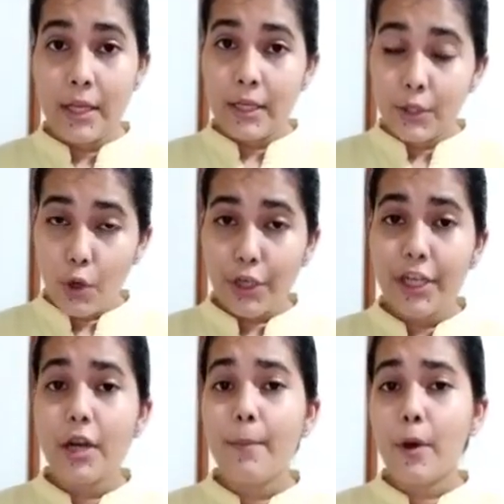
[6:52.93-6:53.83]
Talking
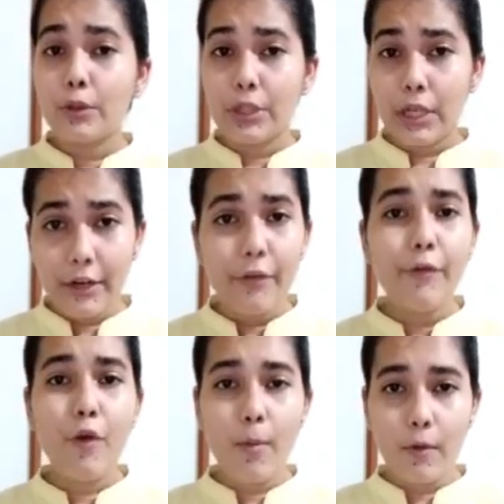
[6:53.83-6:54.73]
about the liquid
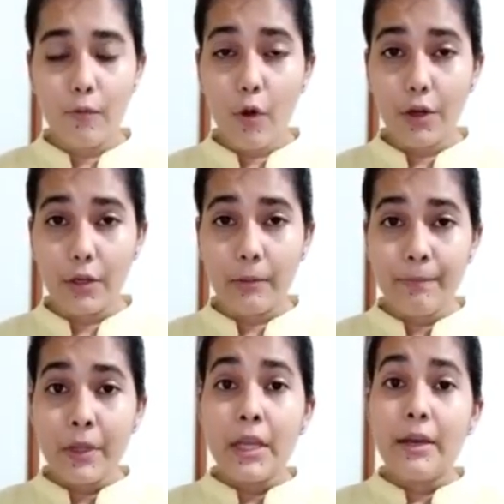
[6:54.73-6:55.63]
form of water,
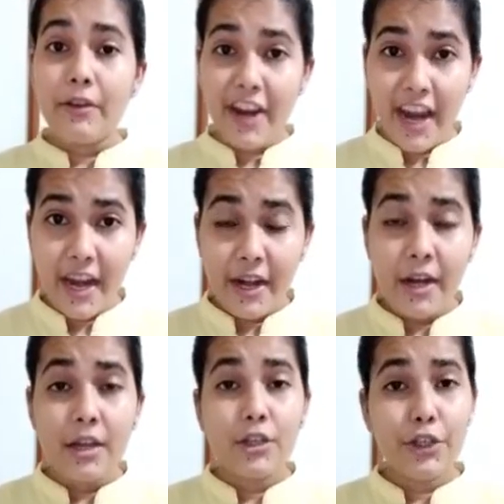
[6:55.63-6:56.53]
rain,
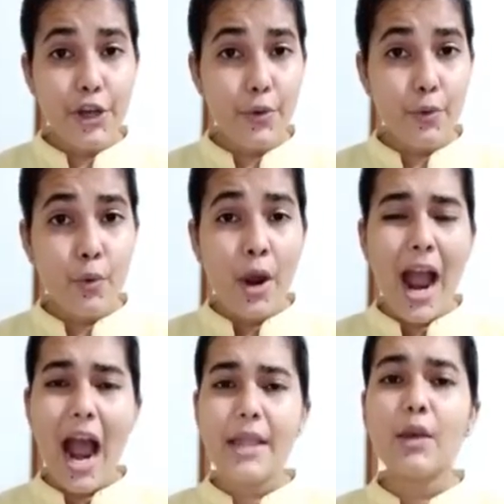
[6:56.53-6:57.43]
dew,
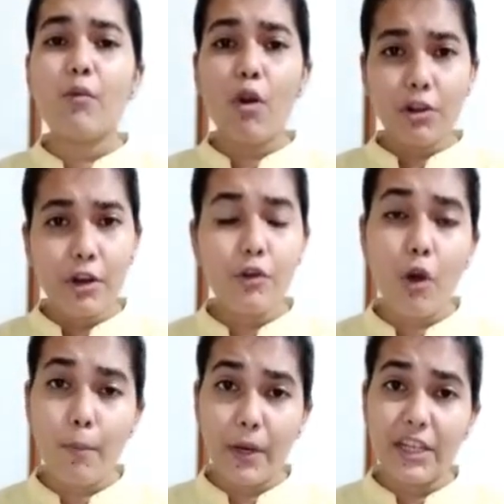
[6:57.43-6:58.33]
and the water
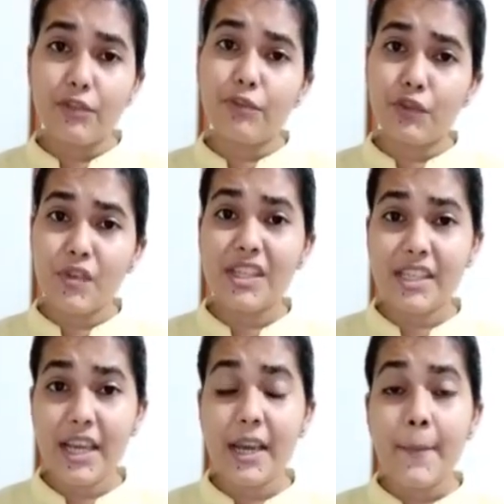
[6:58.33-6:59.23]
droplets which we
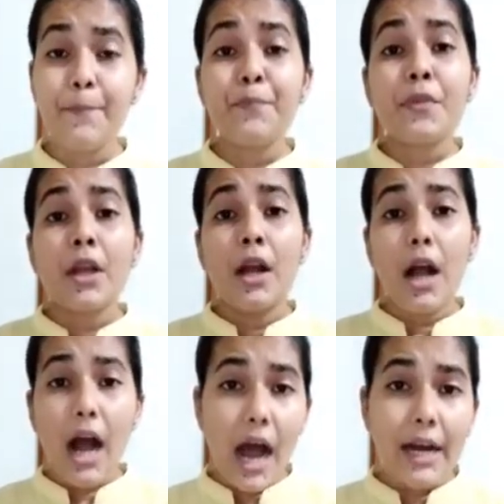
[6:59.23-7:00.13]
see
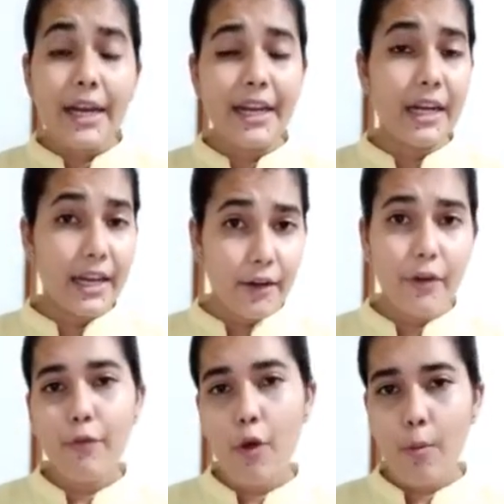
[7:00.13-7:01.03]
are in liquid
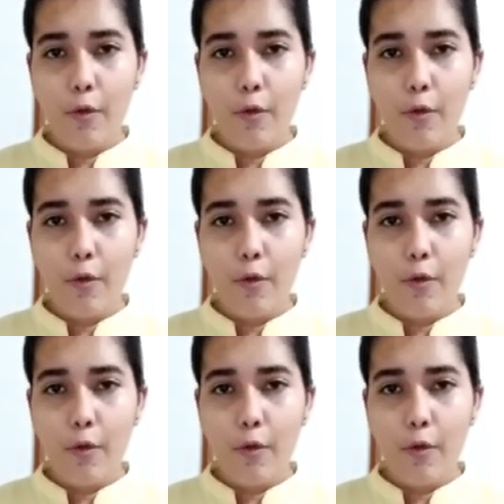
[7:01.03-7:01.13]
form of